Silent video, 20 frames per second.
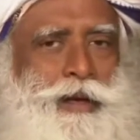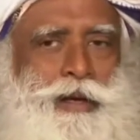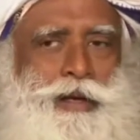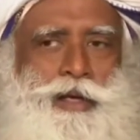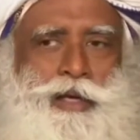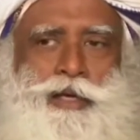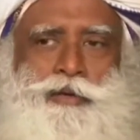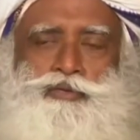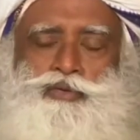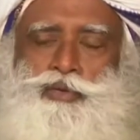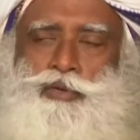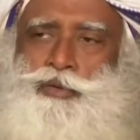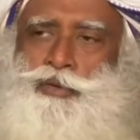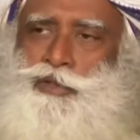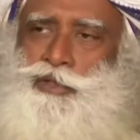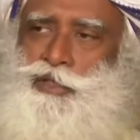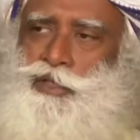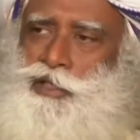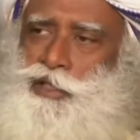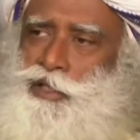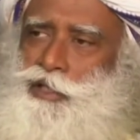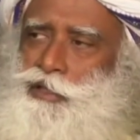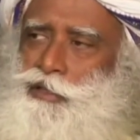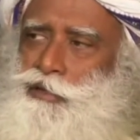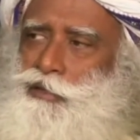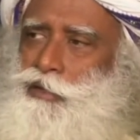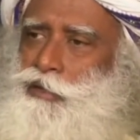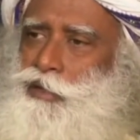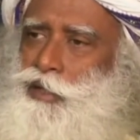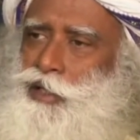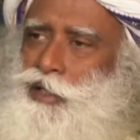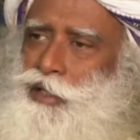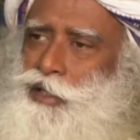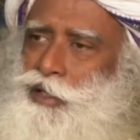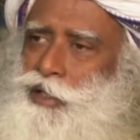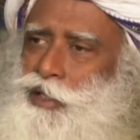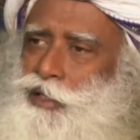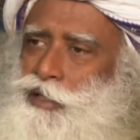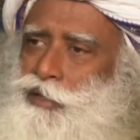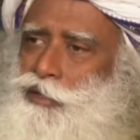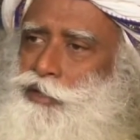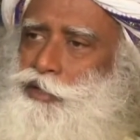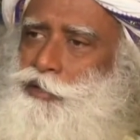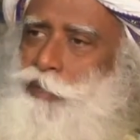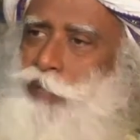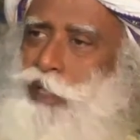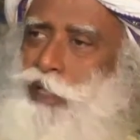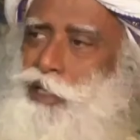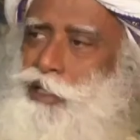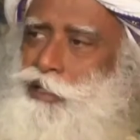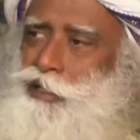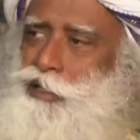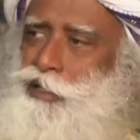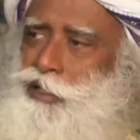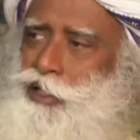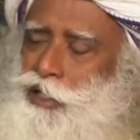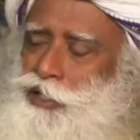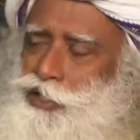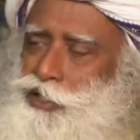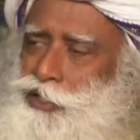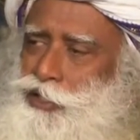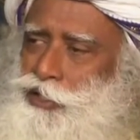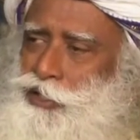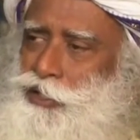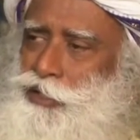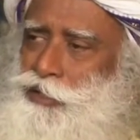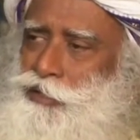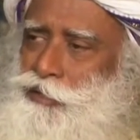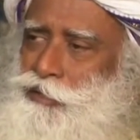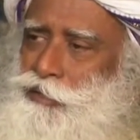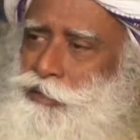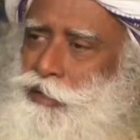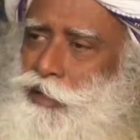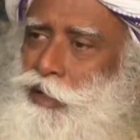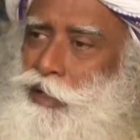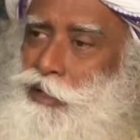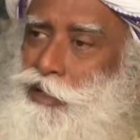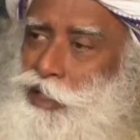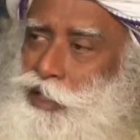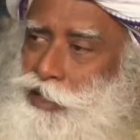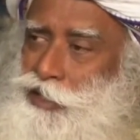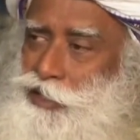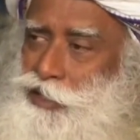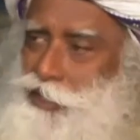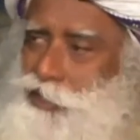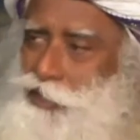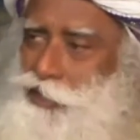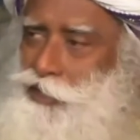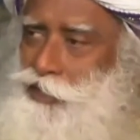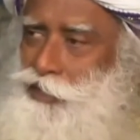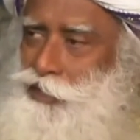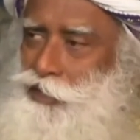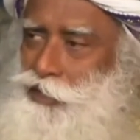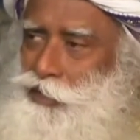If you could see it or hear it or smell it or touch it or taste it,